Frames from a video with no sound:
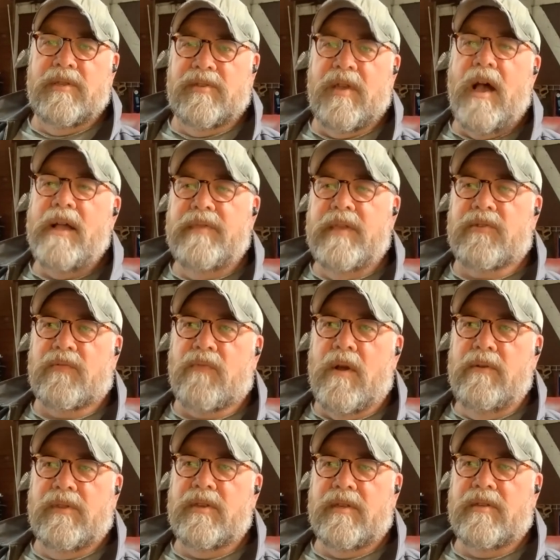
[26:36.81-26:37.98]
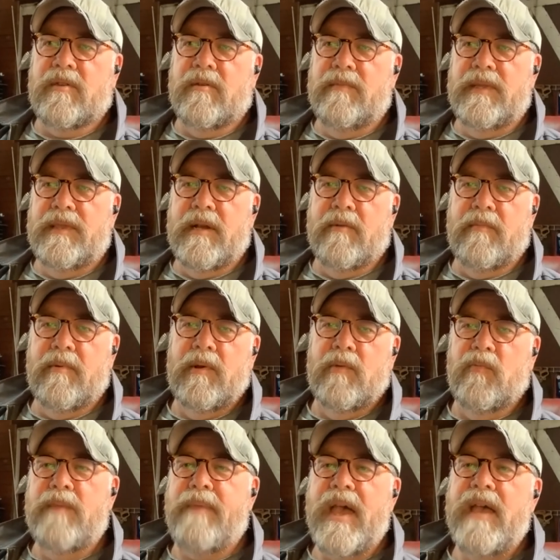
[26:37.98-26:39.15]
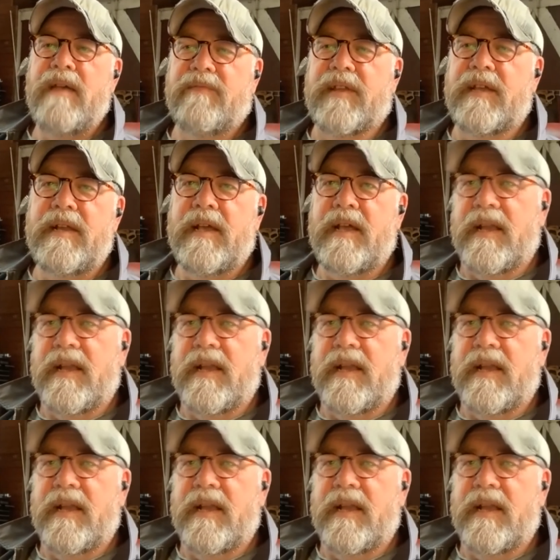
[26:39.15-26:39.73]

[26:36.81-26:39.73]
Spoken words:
designed this road system, and we paved it,